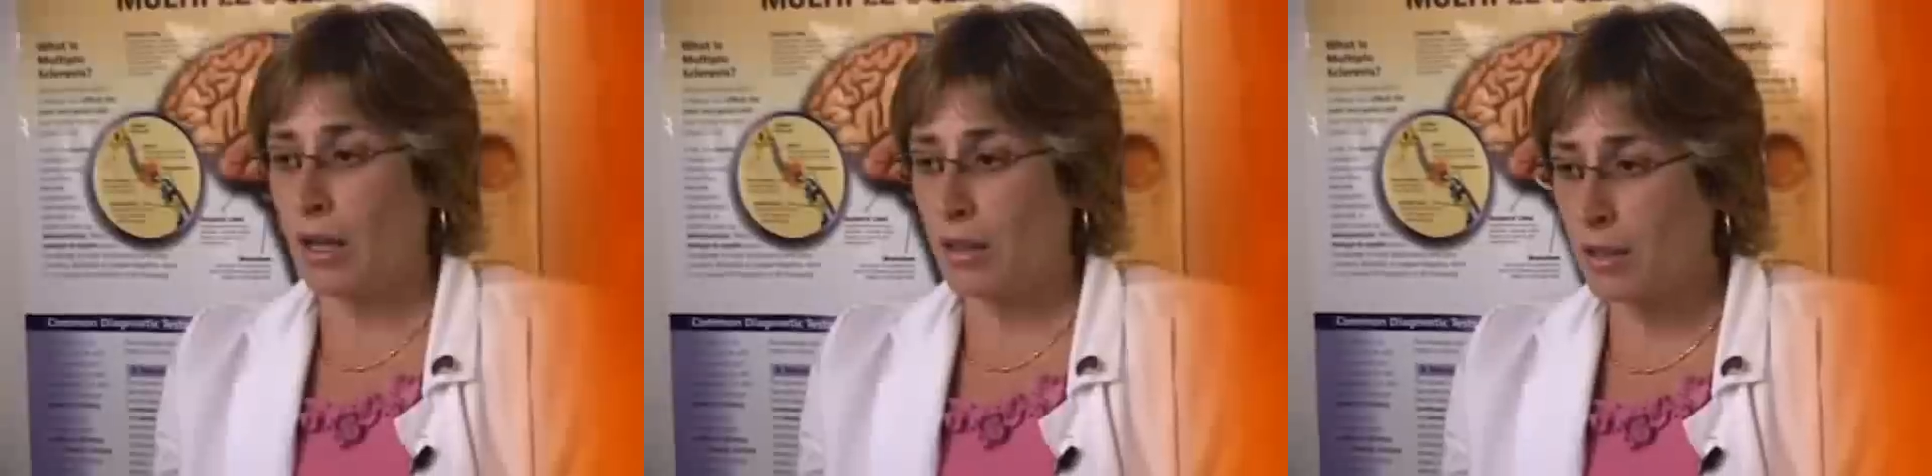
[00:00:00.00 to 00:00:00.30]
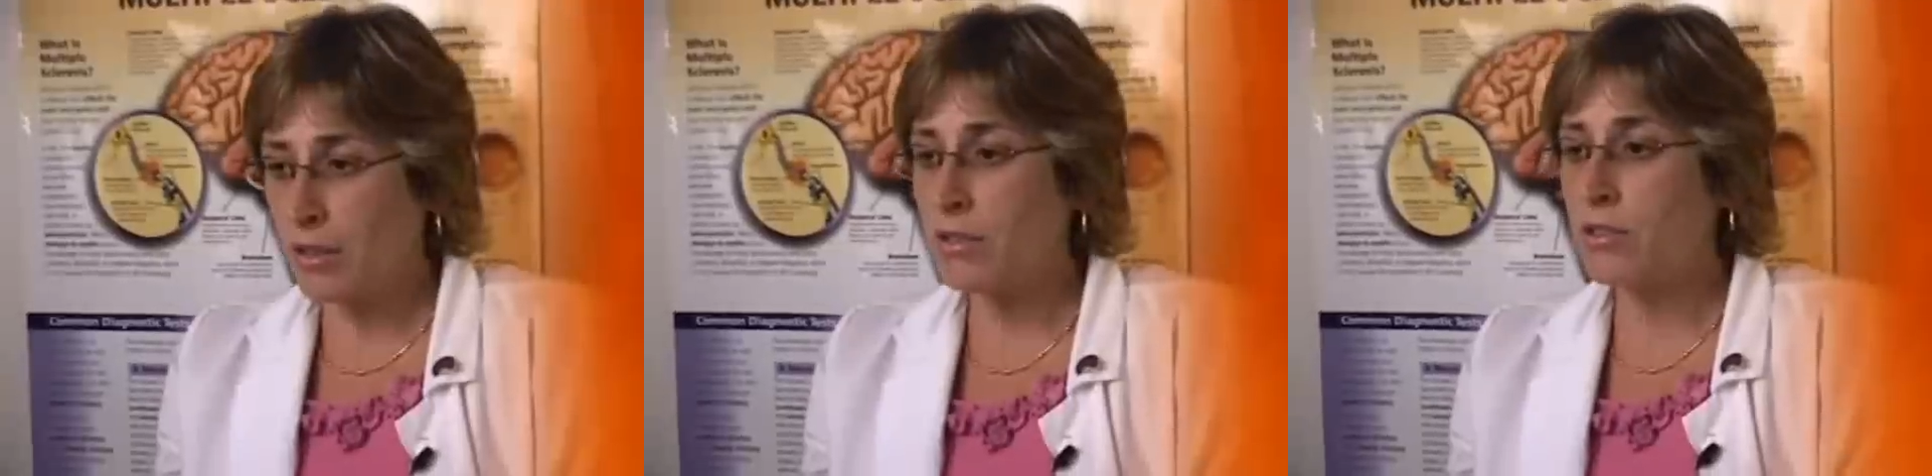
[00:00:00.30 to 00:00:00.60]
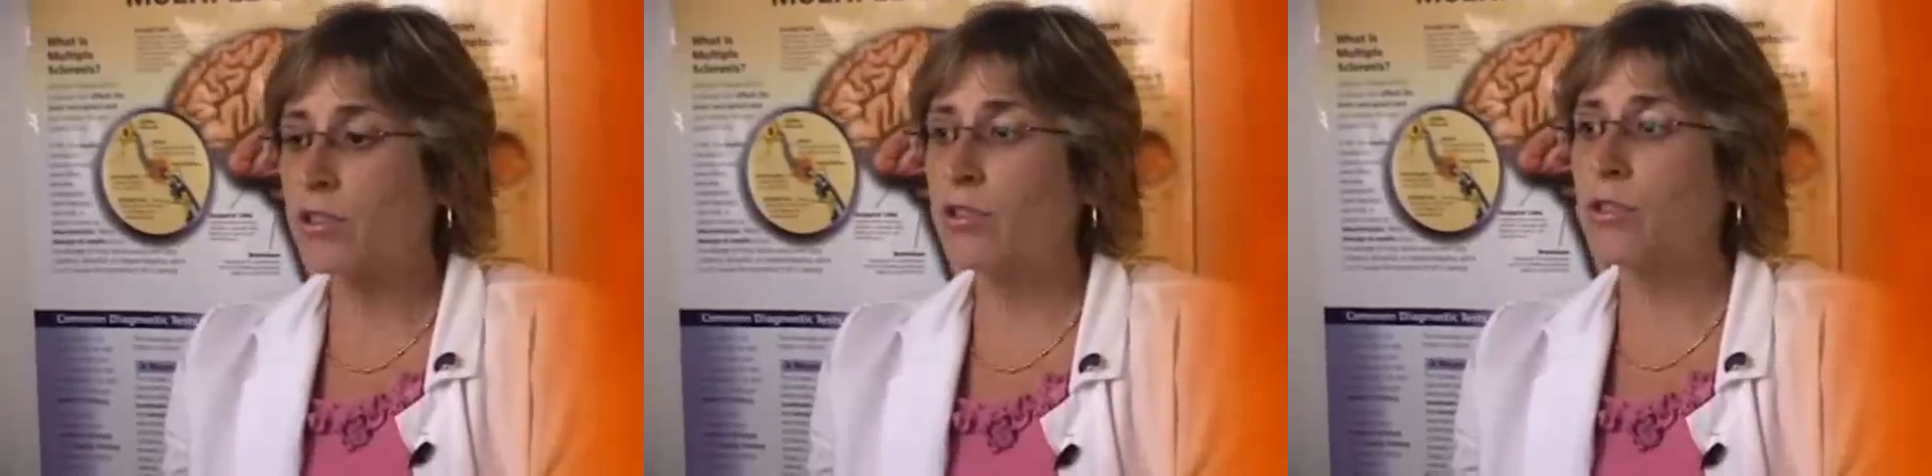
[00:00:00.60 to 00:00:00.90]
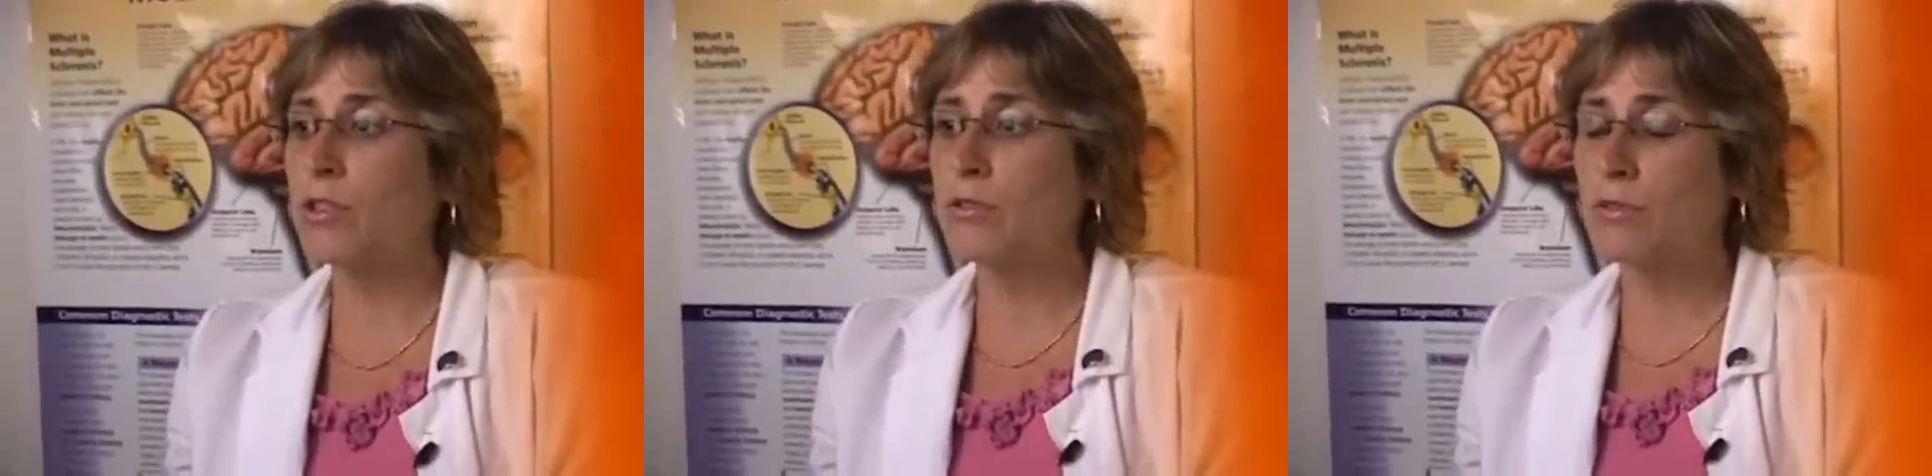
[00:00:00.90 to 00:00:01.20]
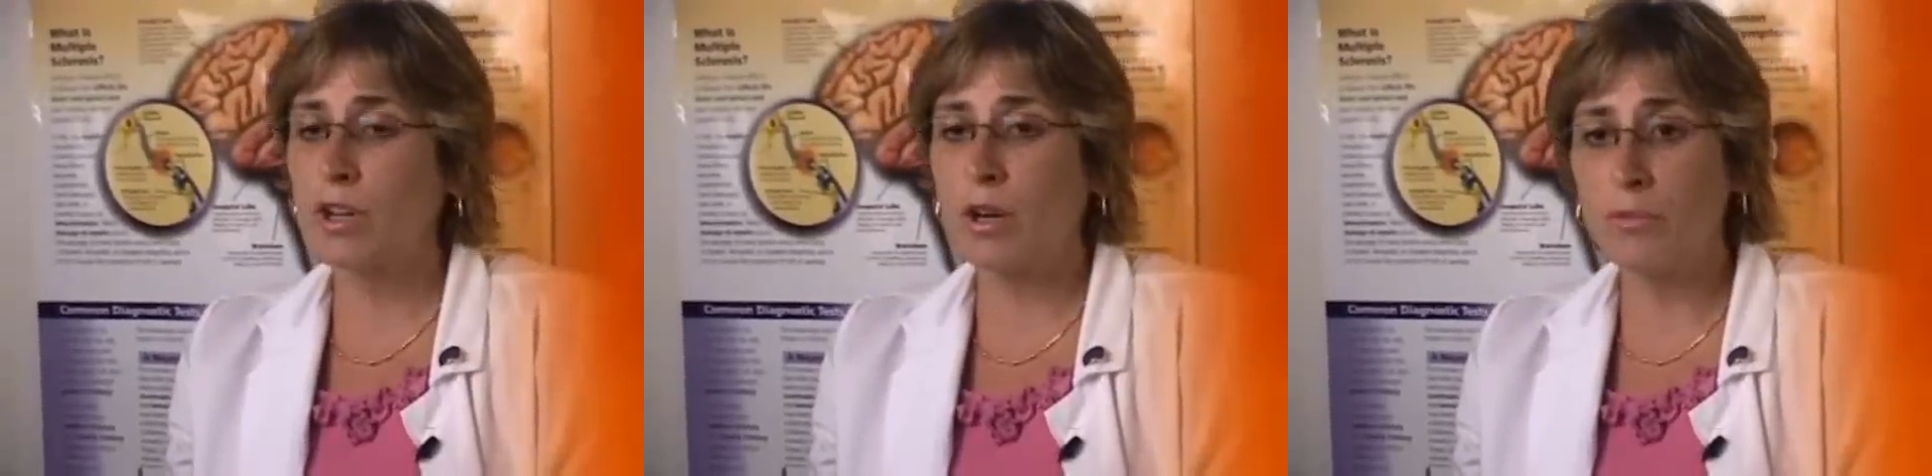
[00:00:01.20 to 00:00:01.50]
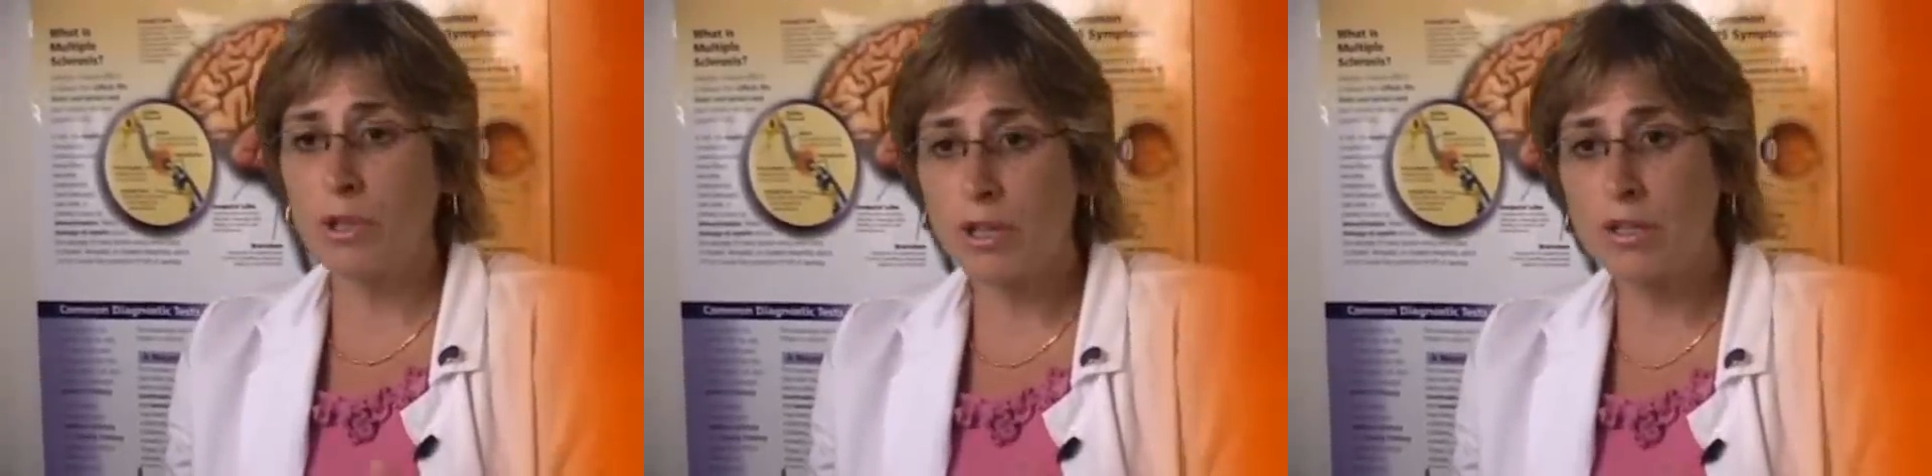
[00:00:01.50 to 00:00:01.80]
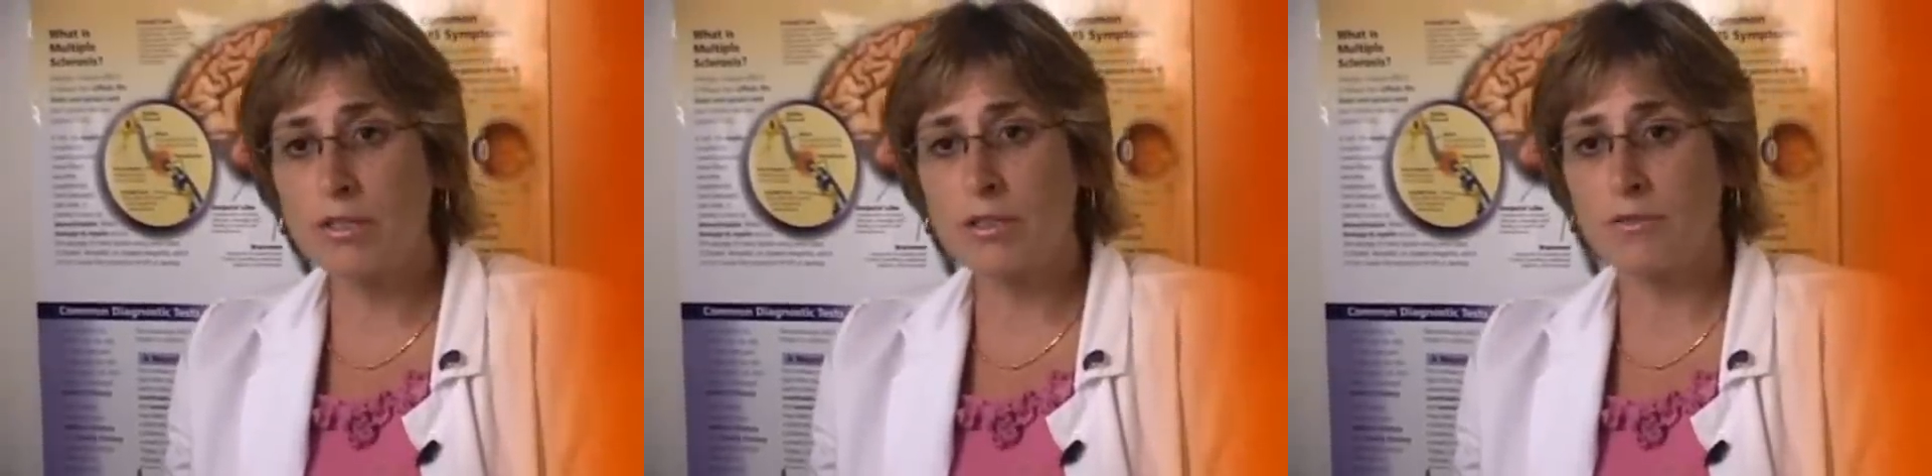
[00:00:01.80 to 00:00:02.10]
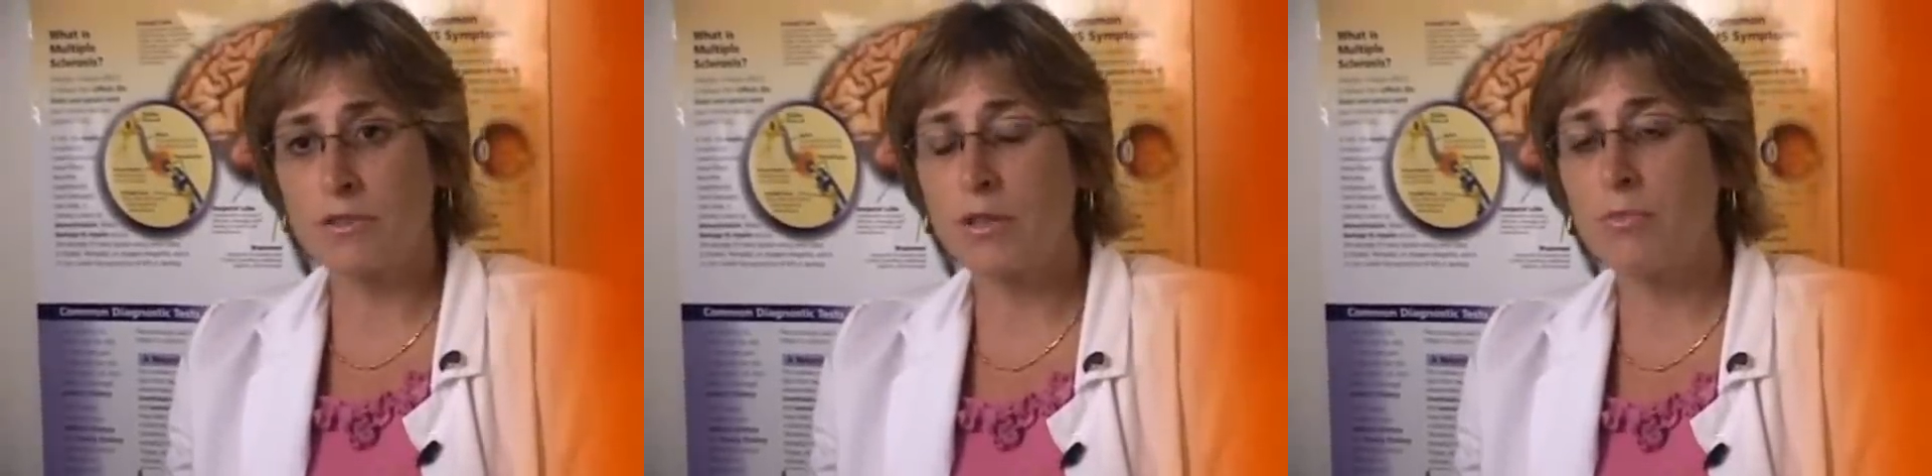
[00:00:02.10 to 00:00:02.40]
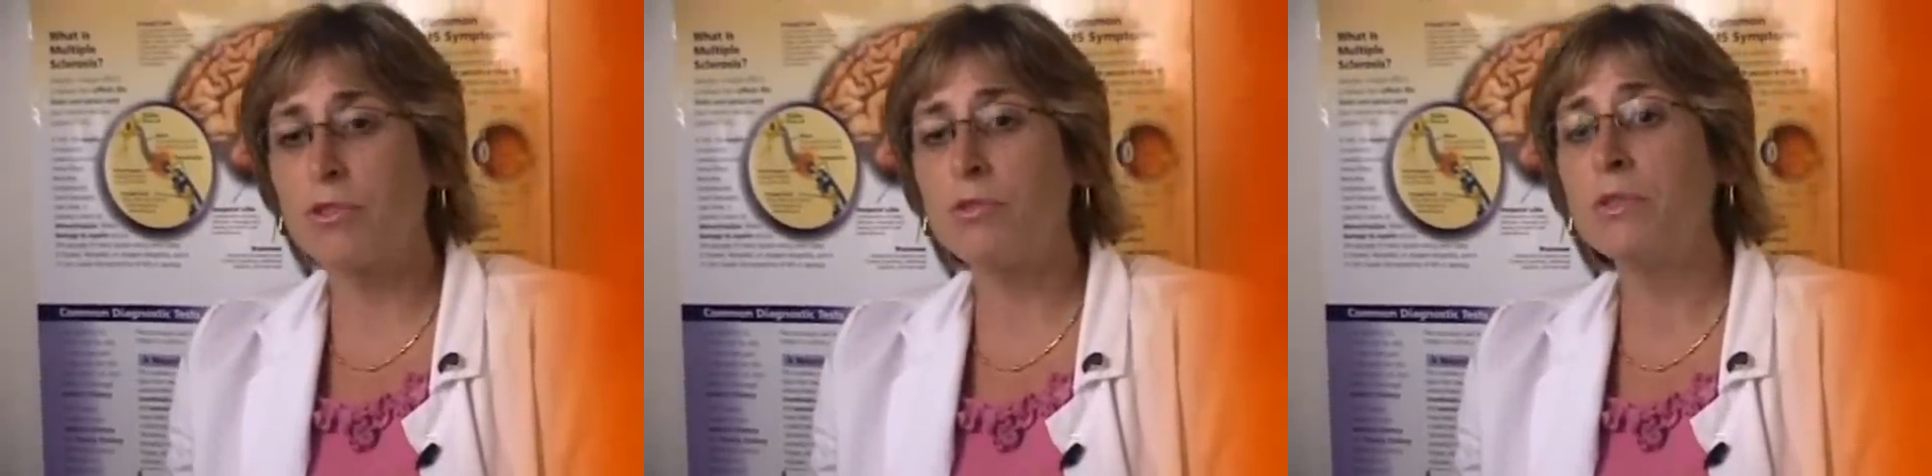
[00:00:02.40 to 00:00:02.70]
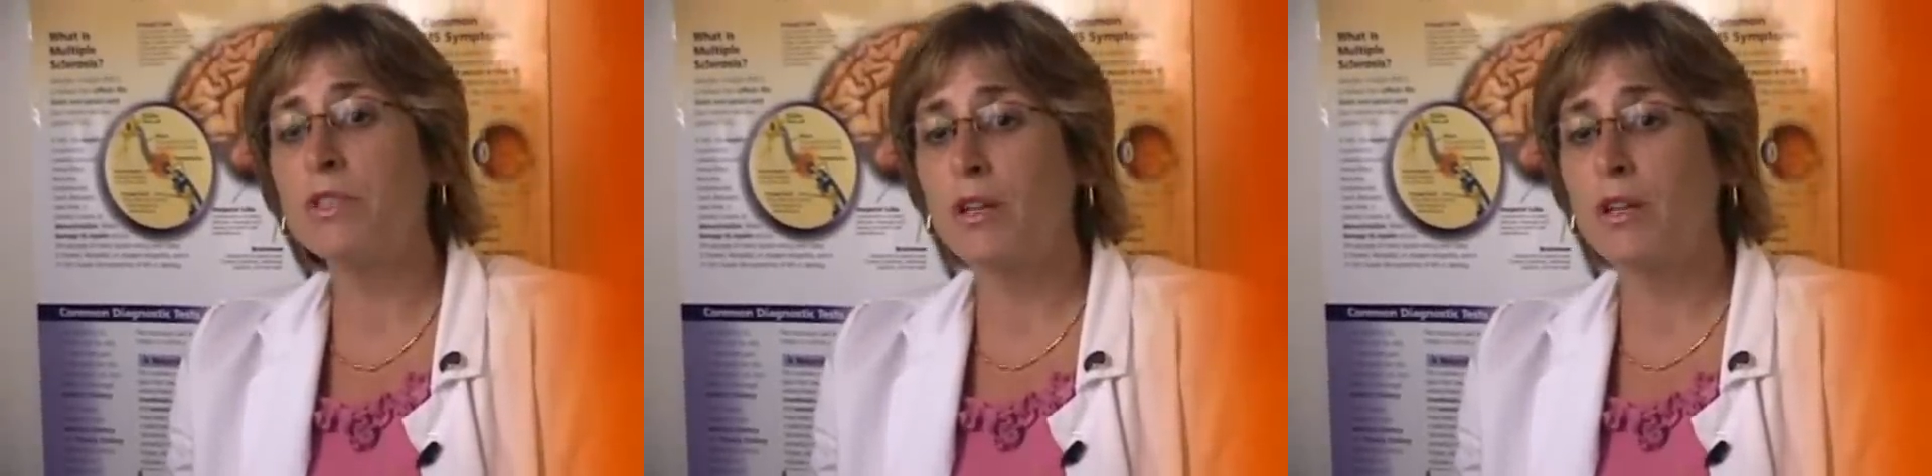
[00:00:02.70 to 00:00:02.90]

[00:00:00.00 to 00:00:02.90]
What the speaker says: I think it's good to come with a list of symptoms,